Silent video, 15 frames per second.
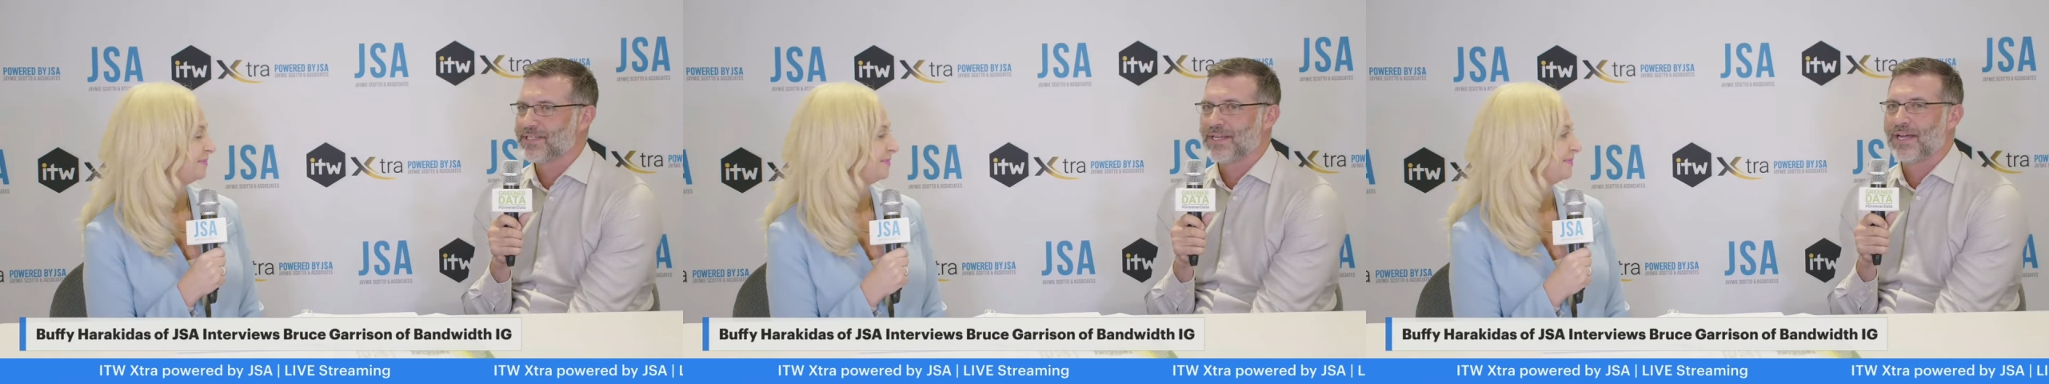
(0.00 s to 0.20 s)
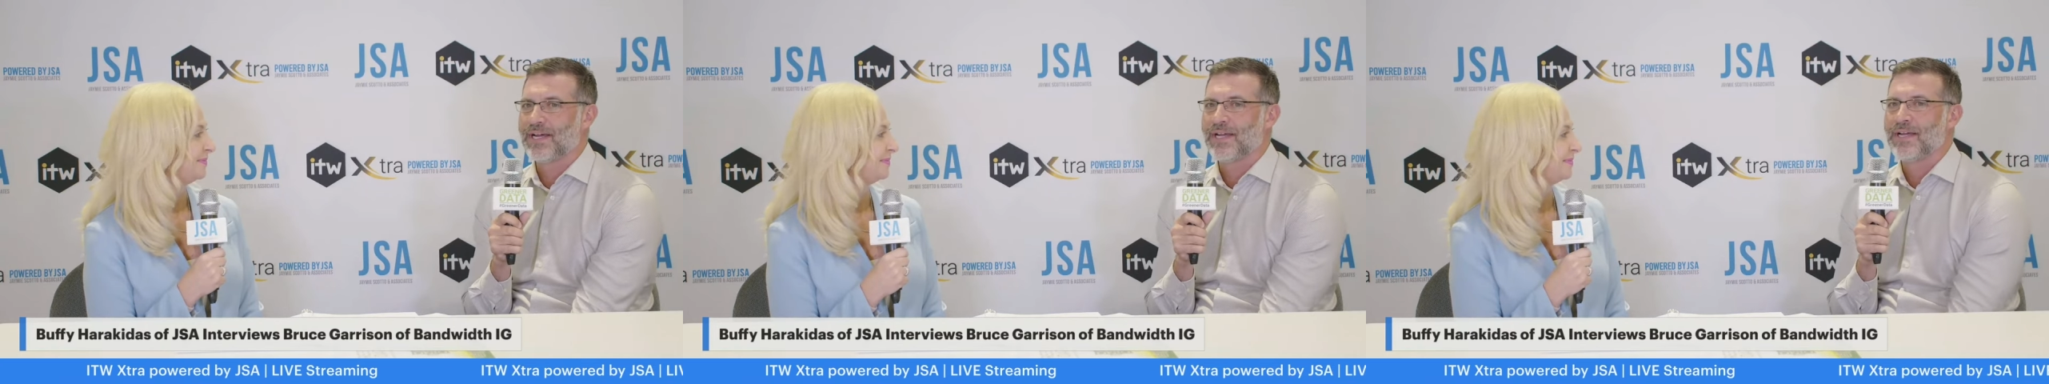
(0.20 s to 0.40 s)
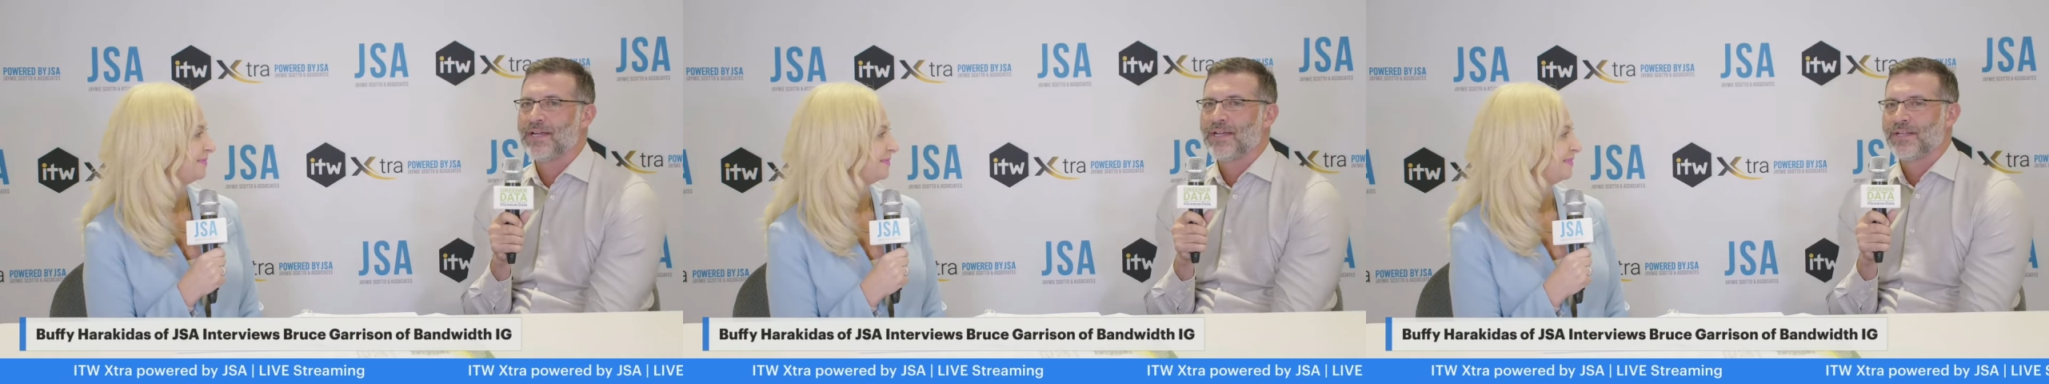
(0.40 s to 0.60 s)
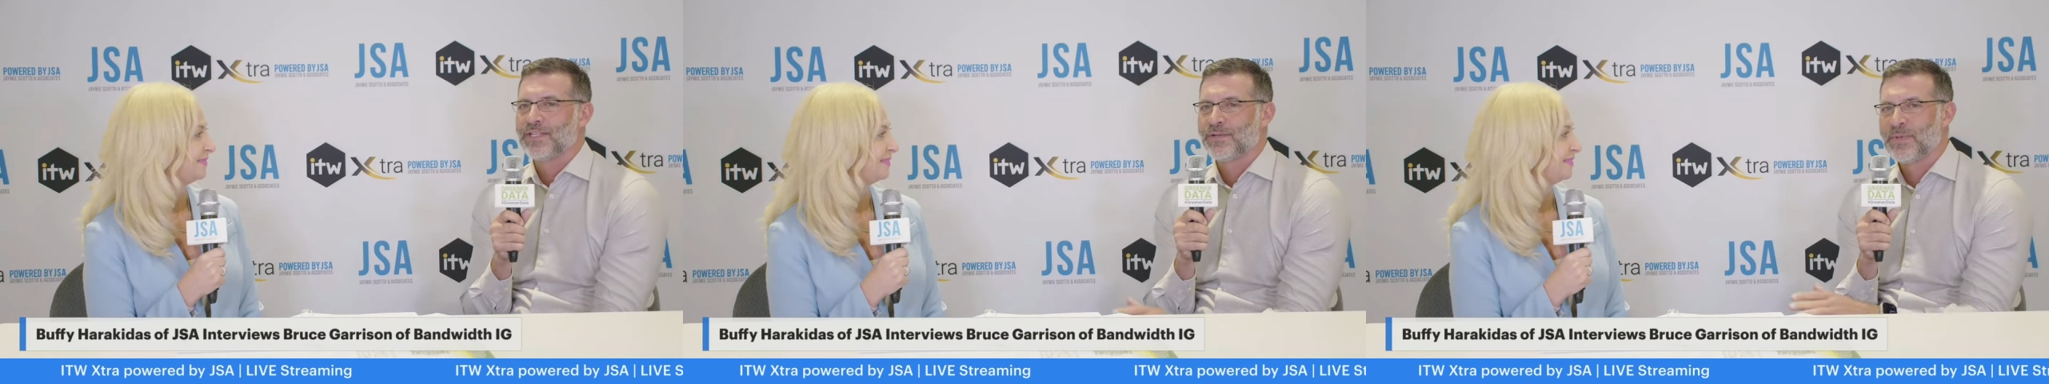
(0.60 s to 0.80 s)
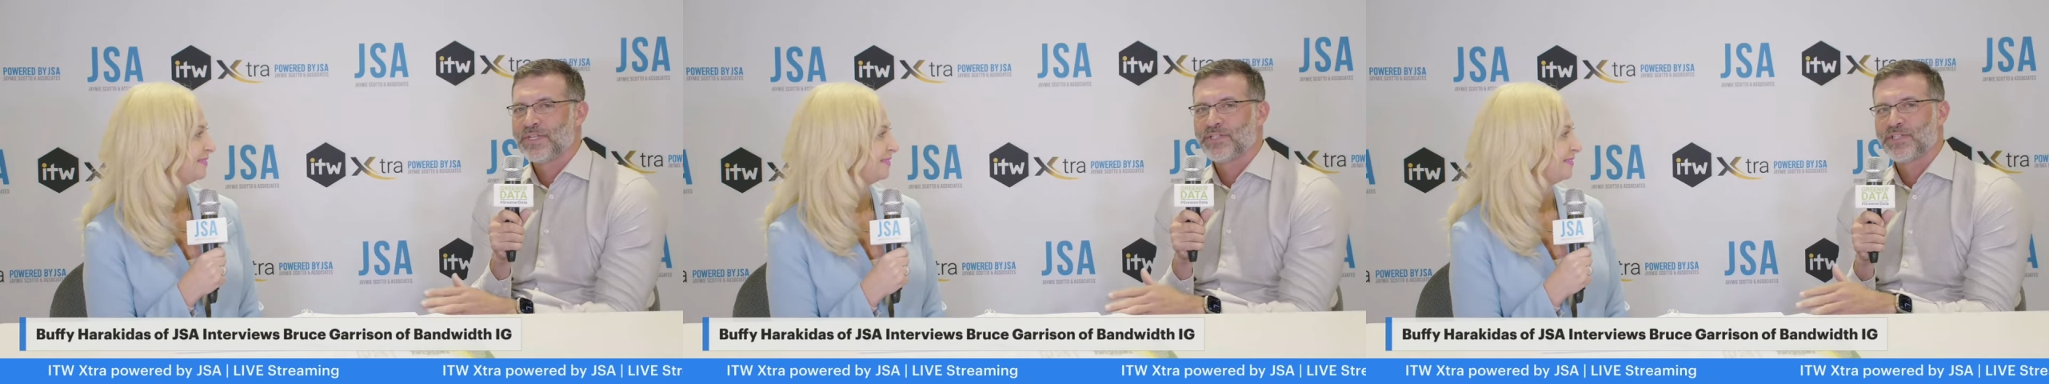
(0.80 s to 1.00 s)
Uh,
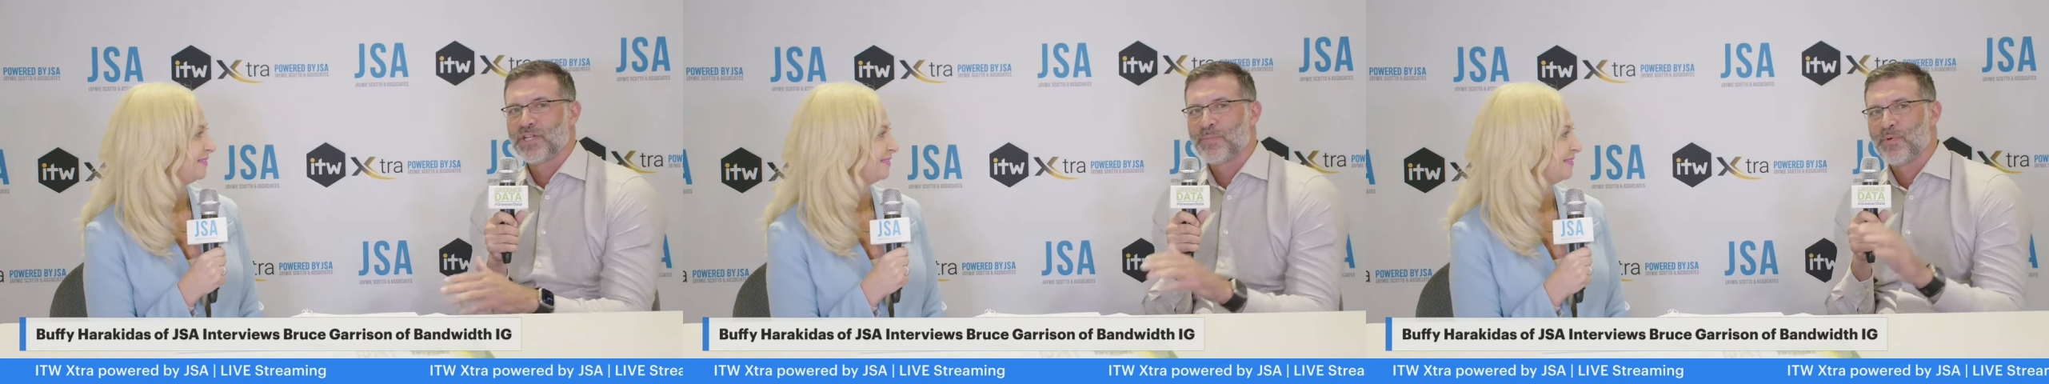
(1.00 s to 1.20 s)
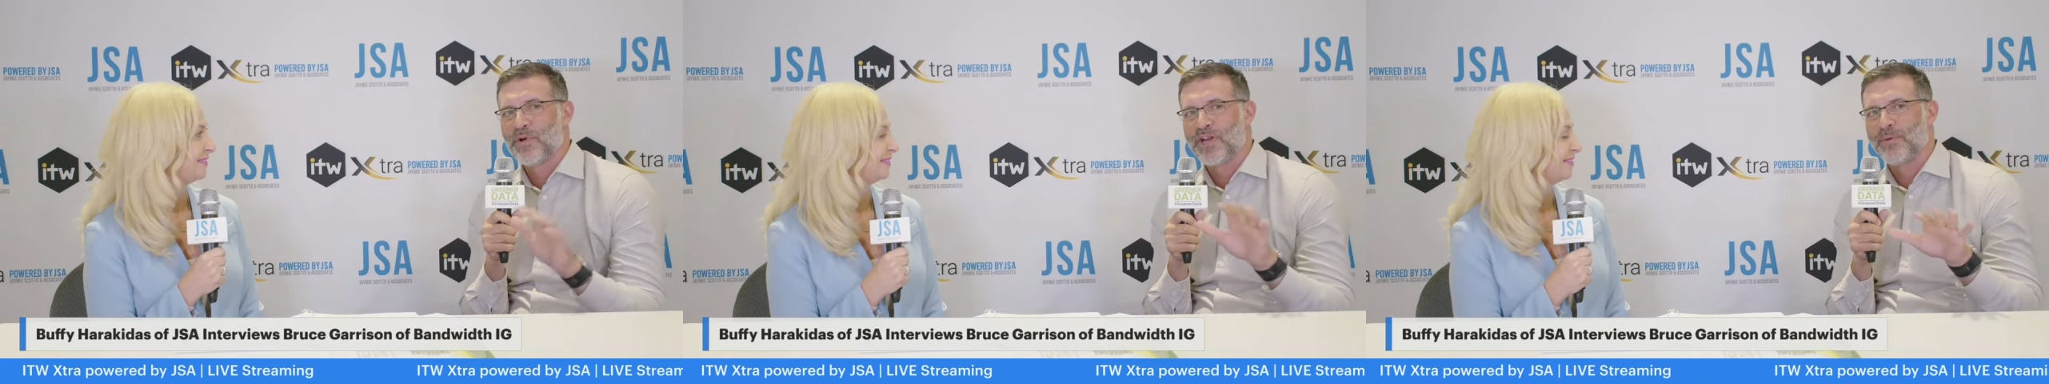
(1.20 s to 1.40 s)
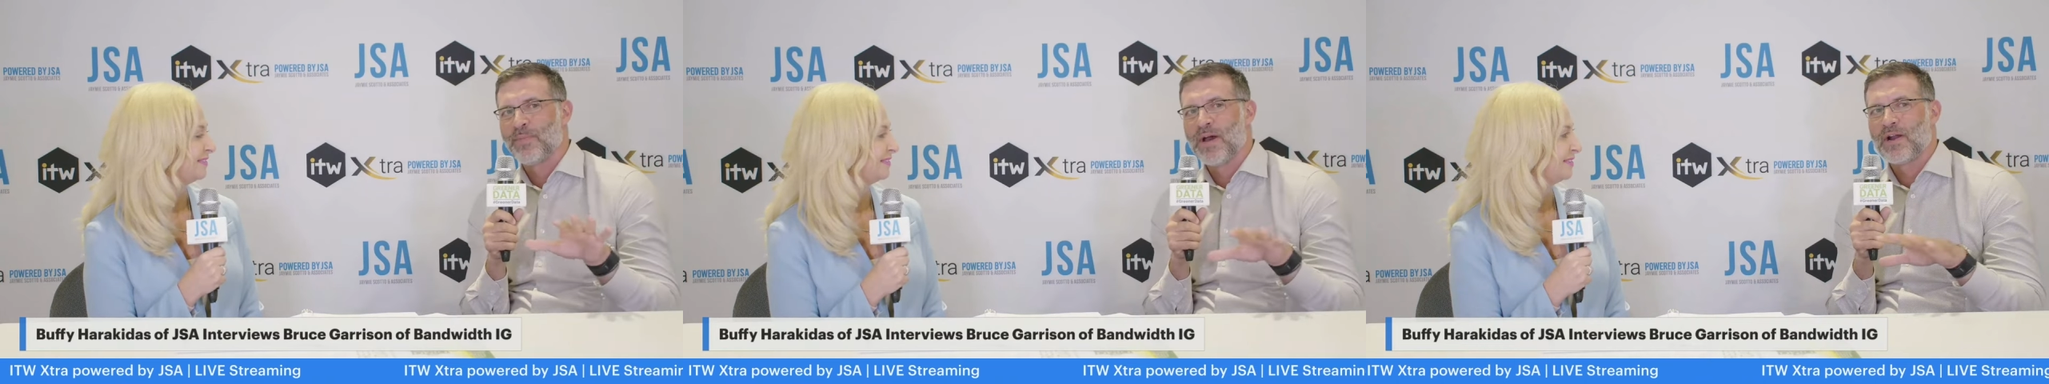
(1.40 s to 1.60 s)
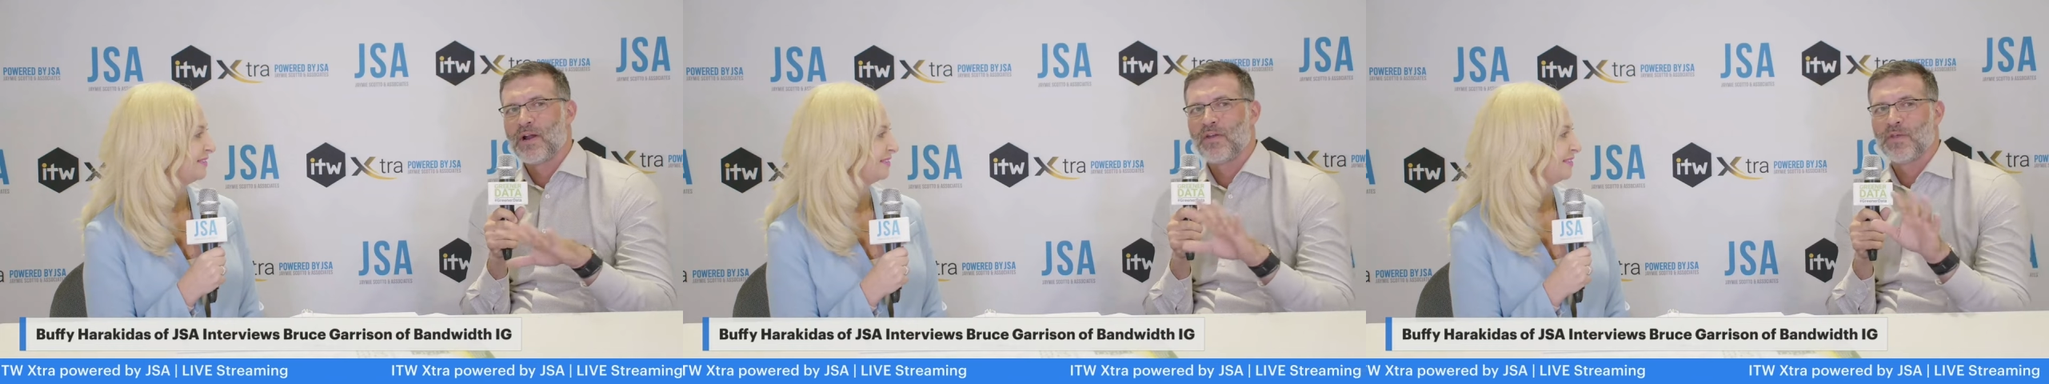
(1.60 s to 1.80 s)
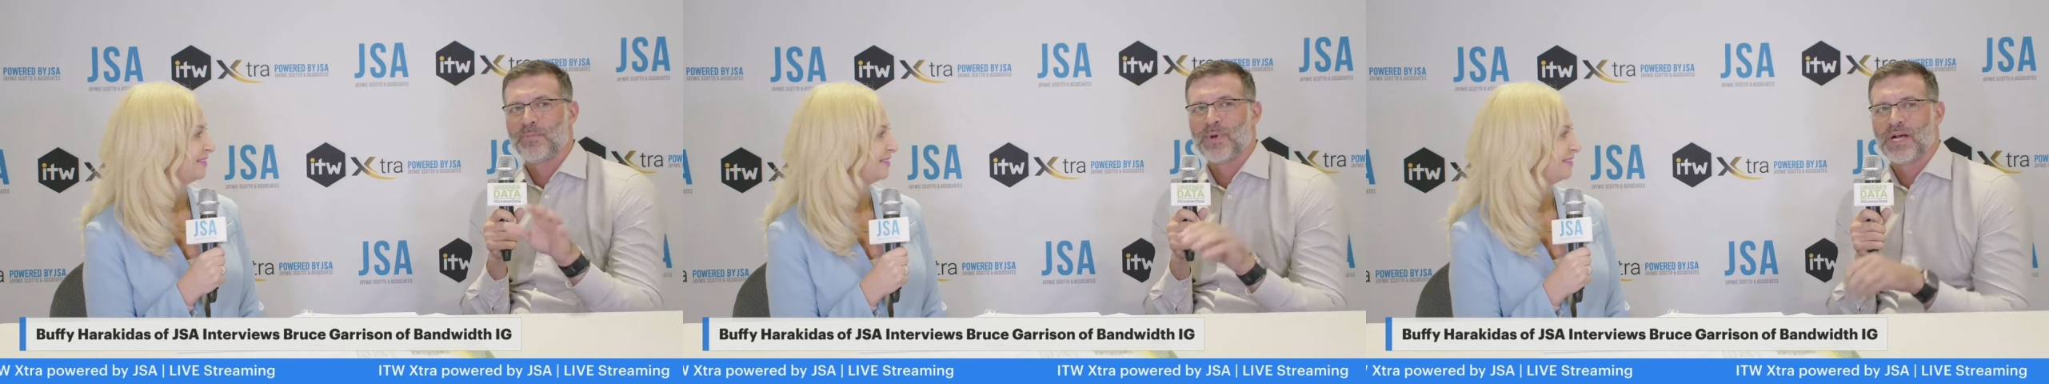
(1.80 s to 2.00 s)
you mentioned the point about
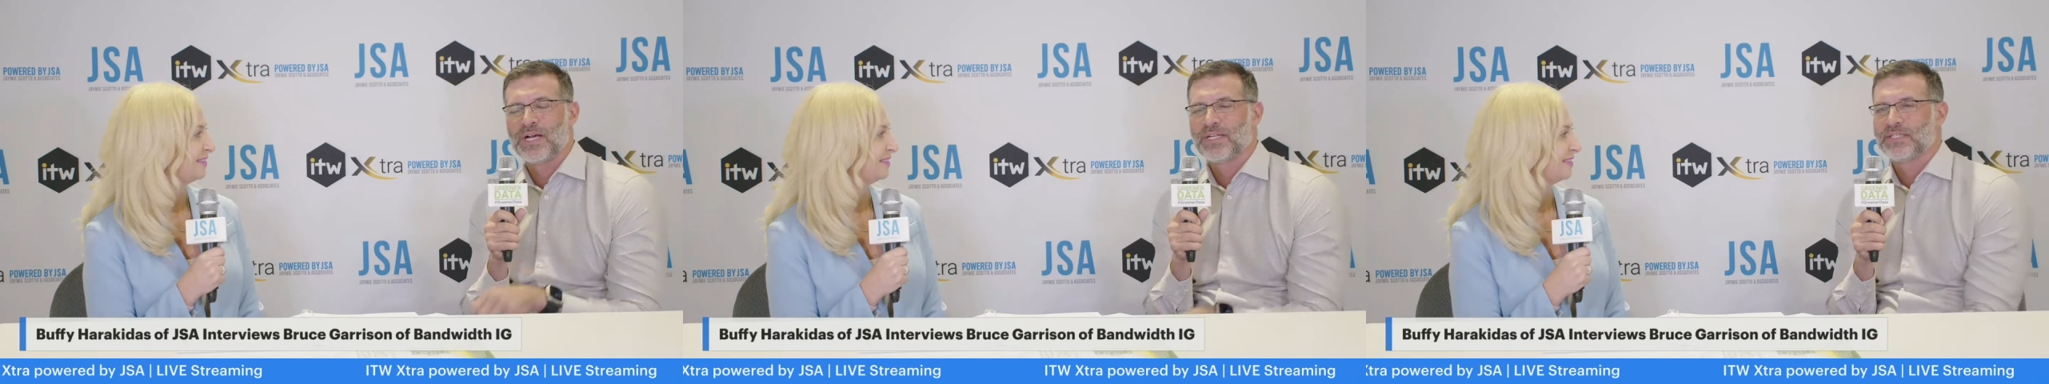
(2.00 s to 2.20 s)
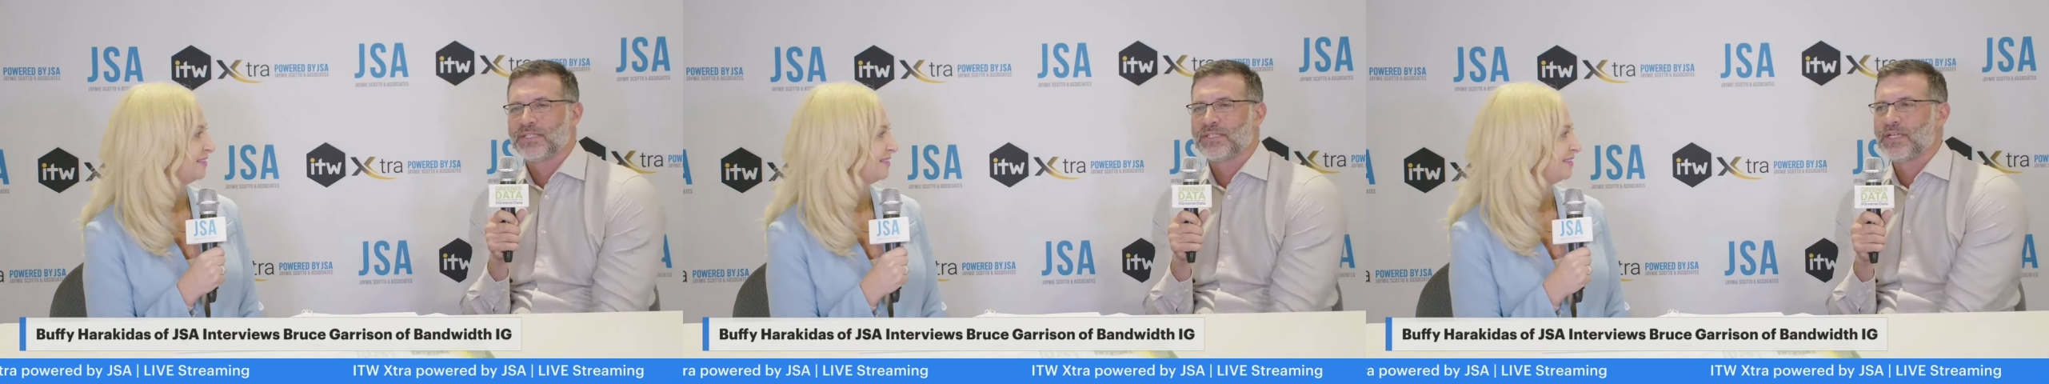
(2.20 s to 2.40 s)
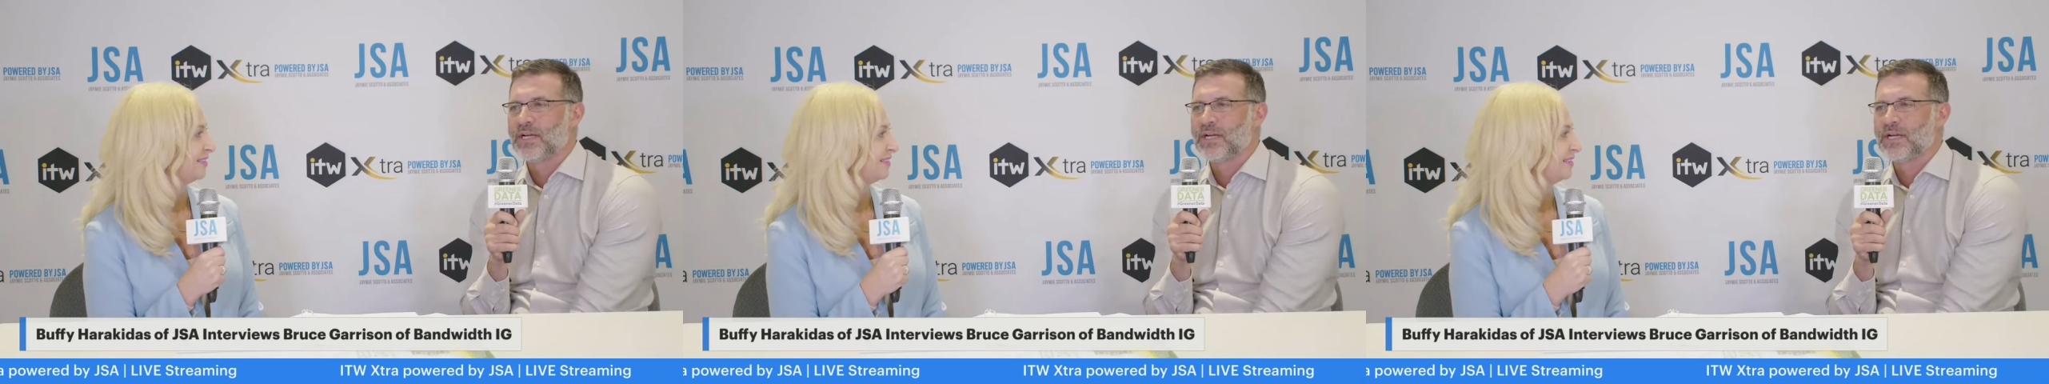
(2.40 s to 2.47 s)
all the buzz.